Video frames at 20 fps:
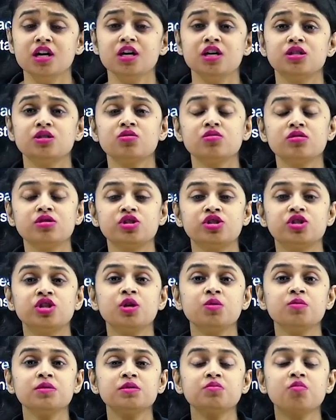So
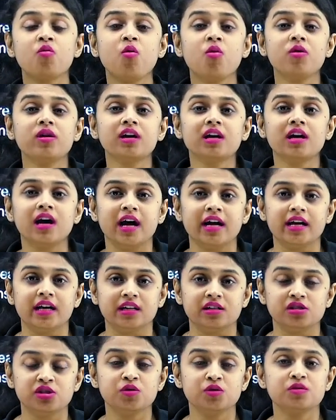she was more
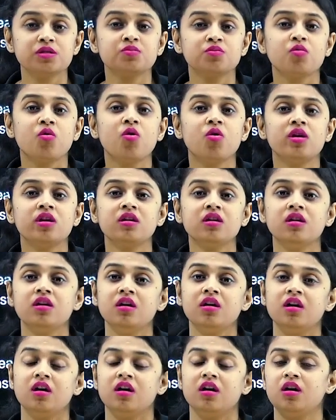kind, she was more
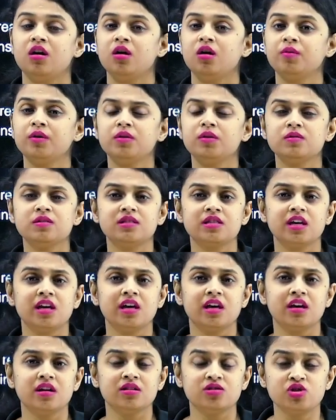uh, we could
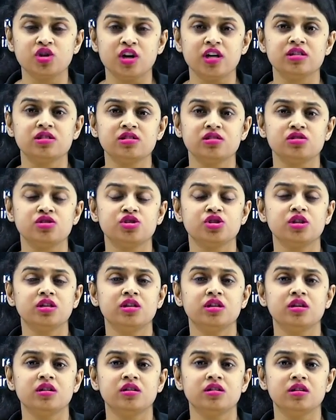say uh, gentle,
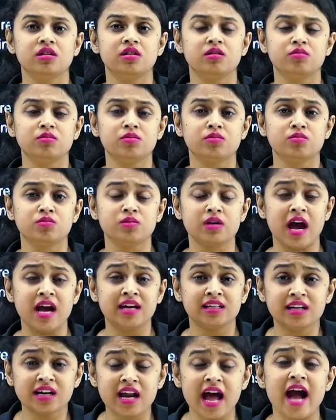she uh,
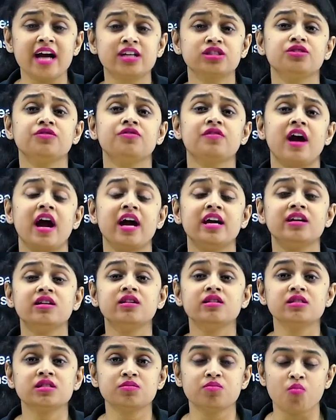had that act of
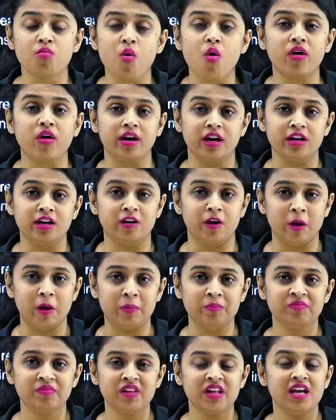kindness more in her,
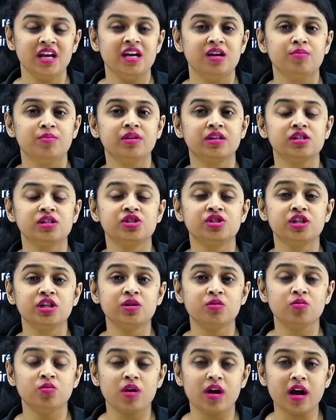because
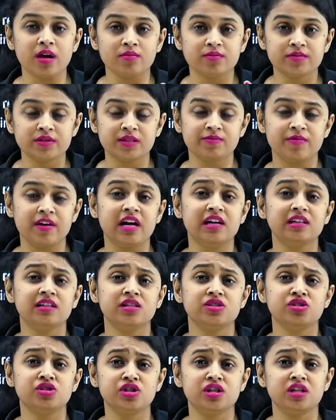she felt
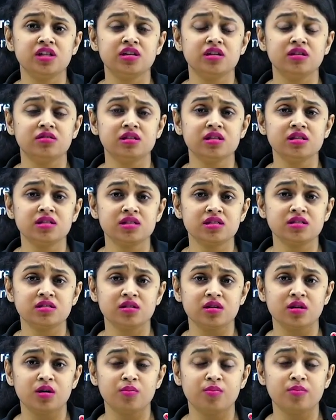that she this
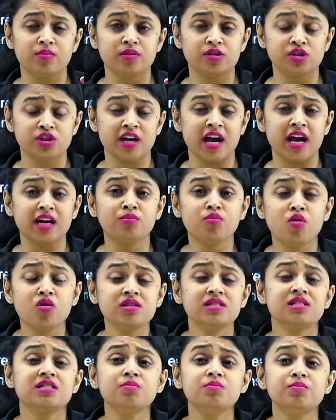uh, she had more
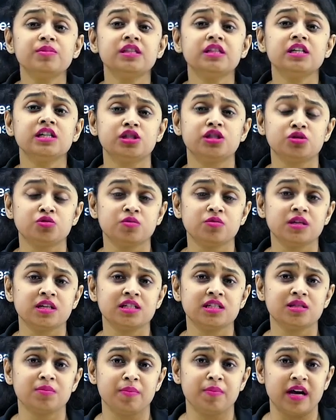sympathy
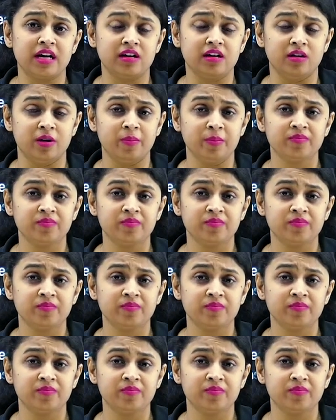towards the peddler.